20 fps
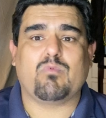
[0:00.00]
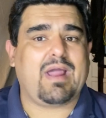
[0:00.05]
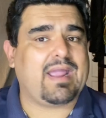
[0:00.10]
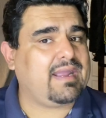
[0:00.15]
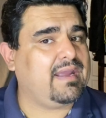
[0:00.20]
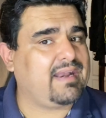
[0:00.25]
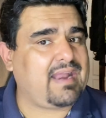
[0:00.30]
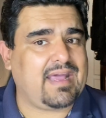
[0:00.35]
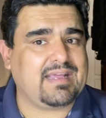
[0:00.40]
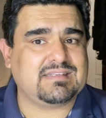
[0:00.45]

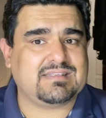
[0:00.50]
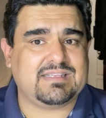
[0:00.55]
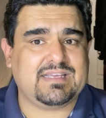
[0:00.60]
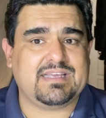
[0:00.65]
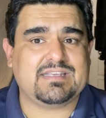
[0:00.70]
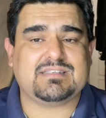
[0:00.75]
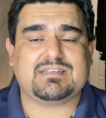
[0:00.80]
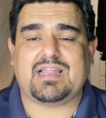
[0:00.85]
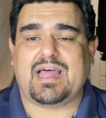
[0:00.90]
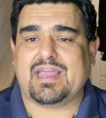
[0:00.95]
recognized
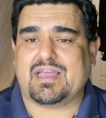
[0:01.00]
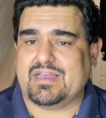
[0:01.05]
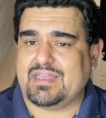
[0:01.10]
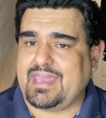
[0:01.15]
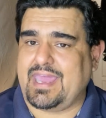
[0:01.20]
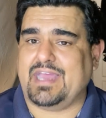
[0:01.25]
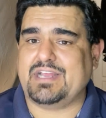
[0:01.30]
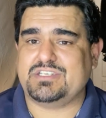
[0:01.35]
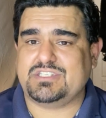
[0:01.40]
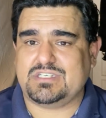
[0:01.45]
this like a
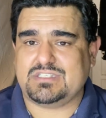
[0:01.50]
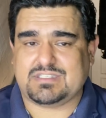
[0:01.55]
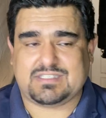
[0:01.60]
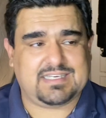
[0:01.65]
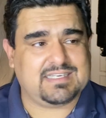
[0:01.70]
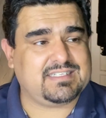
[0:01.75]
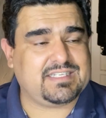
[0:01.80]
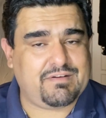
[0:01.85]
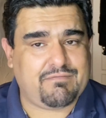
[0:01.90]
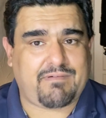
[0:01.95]
KG
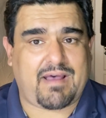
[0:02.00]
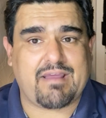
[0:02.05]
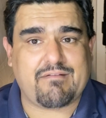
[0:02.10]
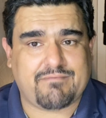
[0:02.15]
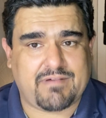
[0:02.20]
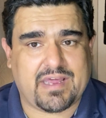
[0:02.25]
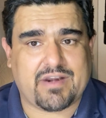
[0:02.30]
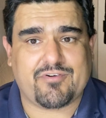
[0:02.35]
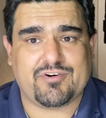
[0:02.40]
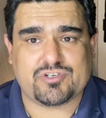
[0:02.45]
65
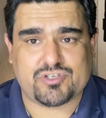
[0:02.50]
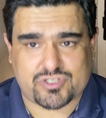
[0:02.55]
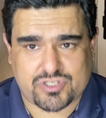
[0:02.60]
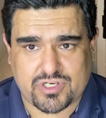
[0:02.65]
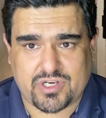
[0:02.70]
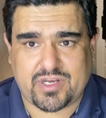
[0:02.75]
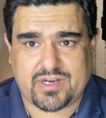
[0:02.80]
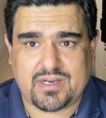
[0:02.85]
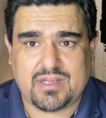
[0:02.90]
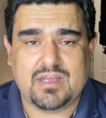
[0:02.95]
veteran
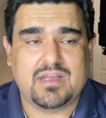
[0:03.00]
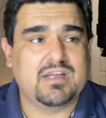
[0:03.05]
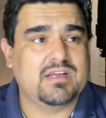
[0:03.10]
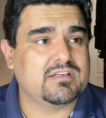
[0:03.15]
should.